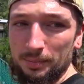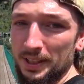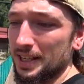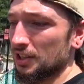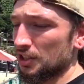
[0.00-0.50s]
But
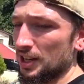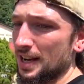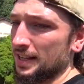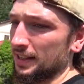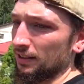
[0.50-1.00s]
it is
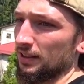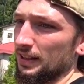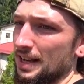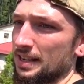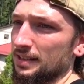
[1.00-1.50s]
shaky, look at
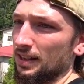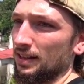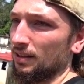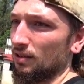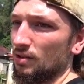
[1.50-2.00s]
this, like,
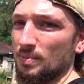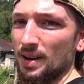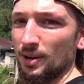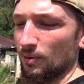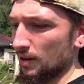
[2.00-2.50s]
oh
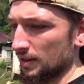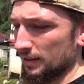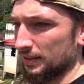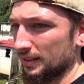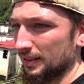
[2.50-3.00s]
my word.